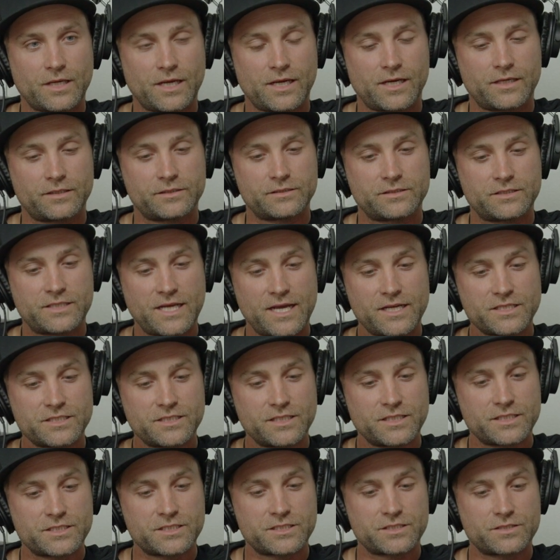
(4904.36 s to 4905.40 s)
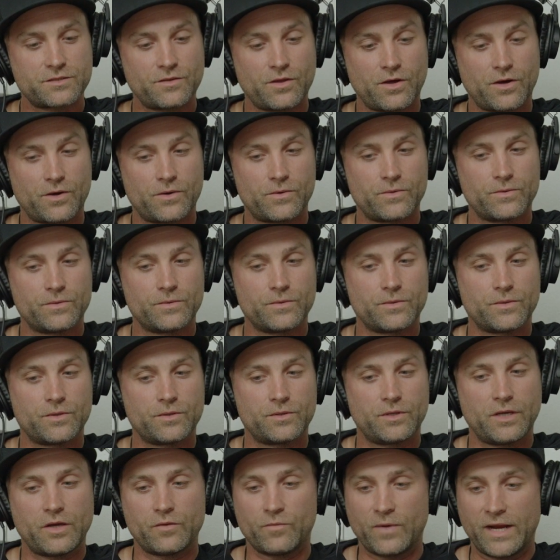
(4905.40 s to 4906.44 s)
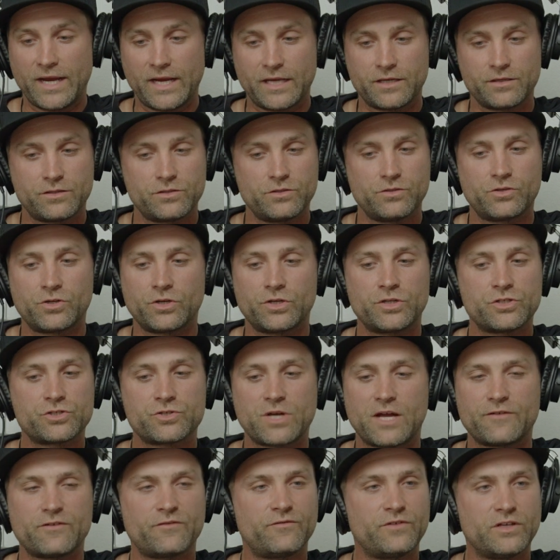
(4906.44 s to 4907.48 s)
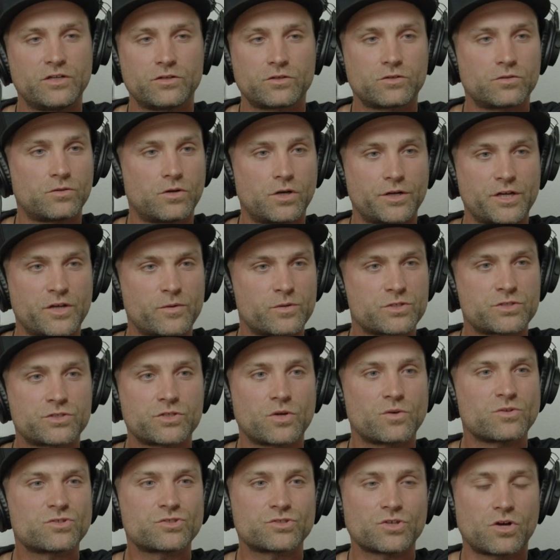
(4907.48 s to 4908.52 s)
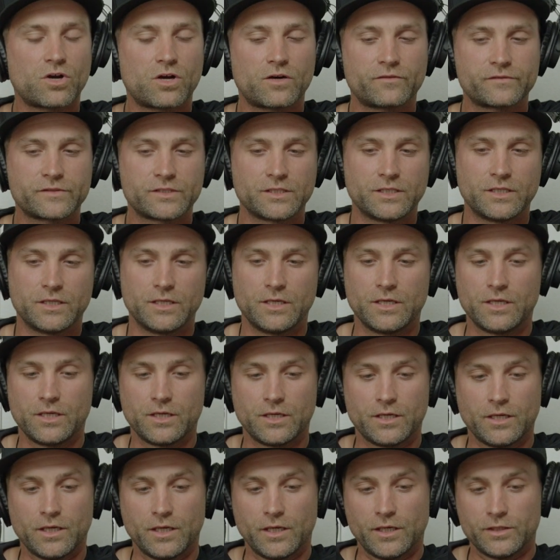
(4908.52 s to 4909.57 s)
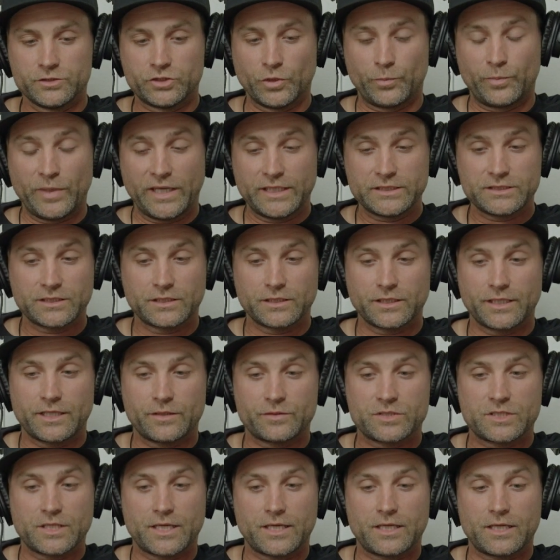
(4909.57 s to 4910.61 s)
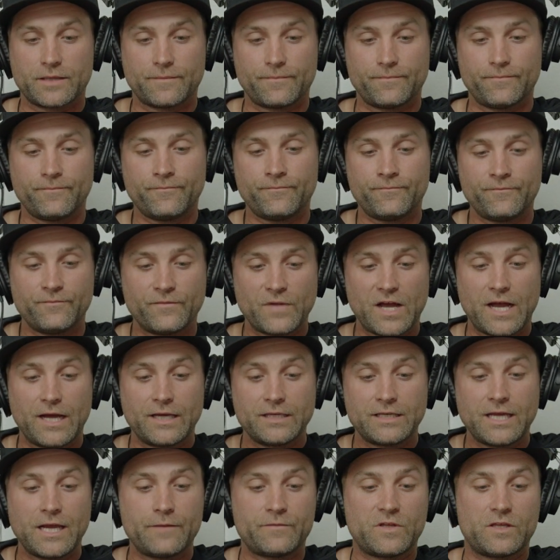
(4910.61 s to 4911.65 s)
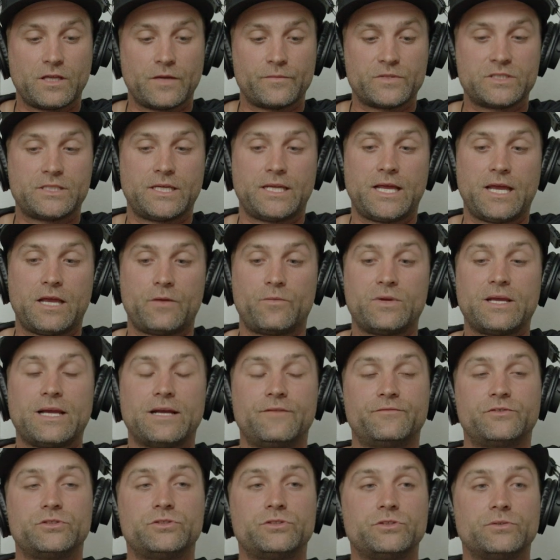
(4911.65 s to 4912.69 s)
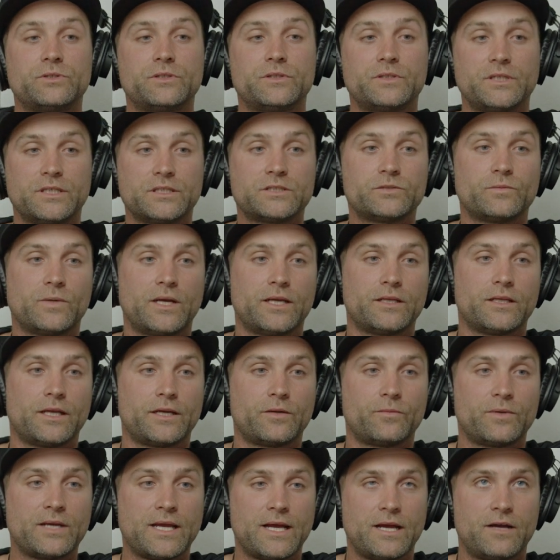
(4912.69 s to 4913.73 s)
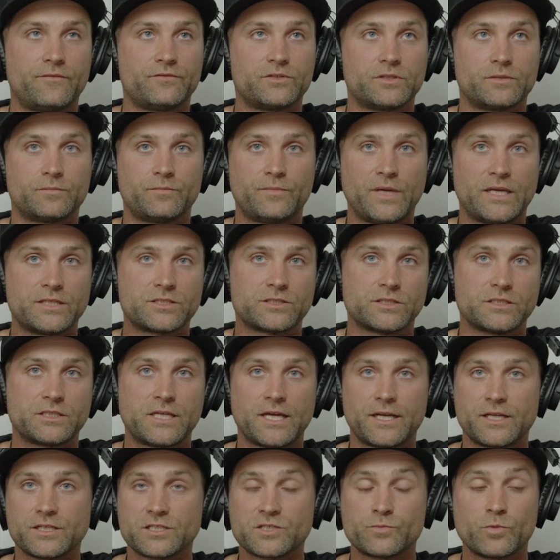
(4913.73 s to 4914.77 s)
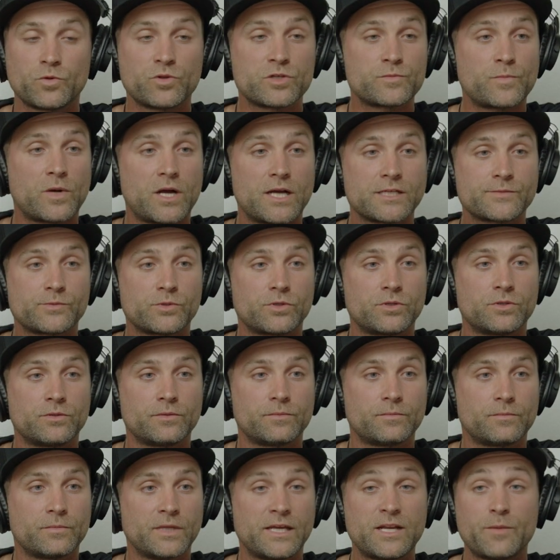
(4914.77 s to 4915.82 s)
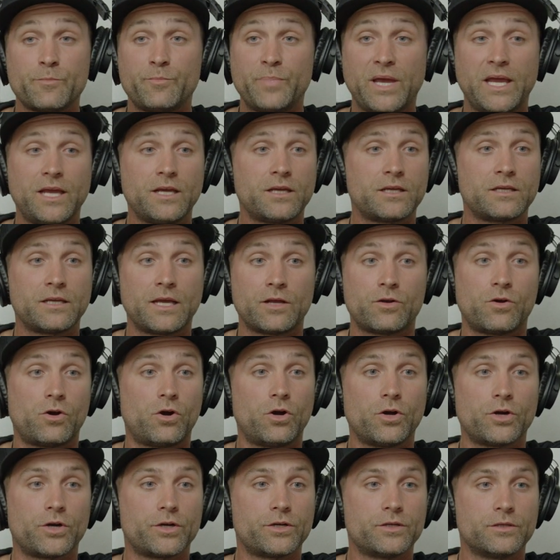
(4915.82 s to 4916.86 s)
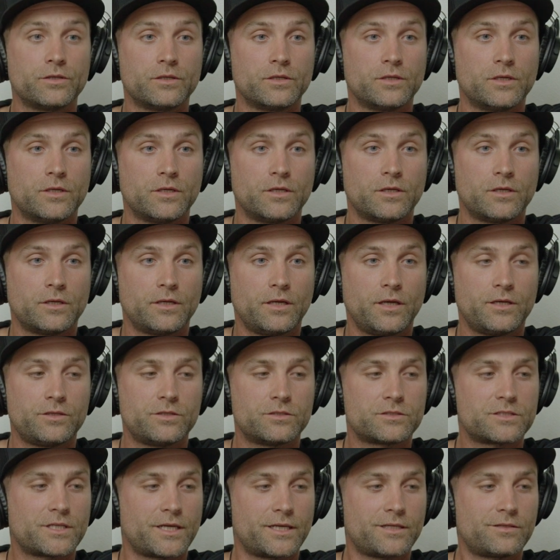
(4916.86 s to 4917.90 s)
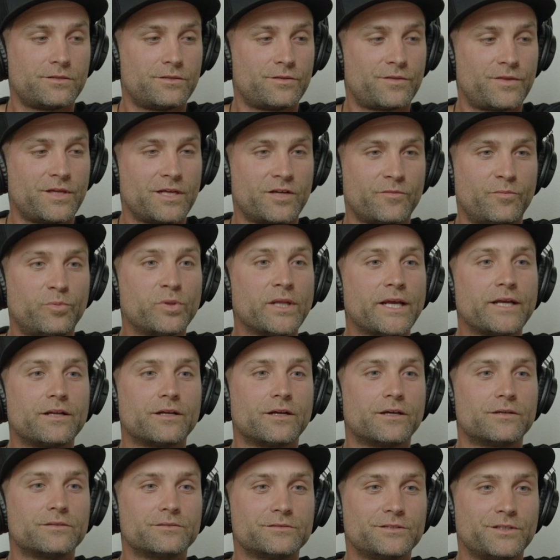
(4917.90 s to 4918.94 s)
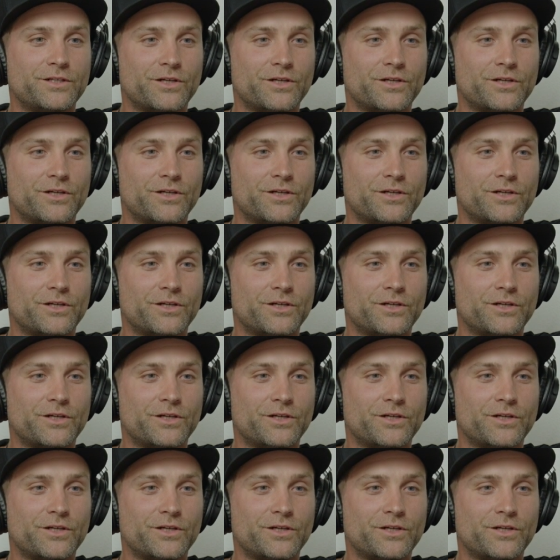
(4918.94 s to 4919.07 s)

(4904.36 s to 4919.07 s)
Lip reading: yeah, Texas though, it rained. You couldn't drive a vehicle on it. It was so soft. So basically, it was like I came to them and said, "Hey, we have to do it this way. Like we have to basically get it as smooth as possible, let it bake and get hard." And it's like you think of Play-Doh.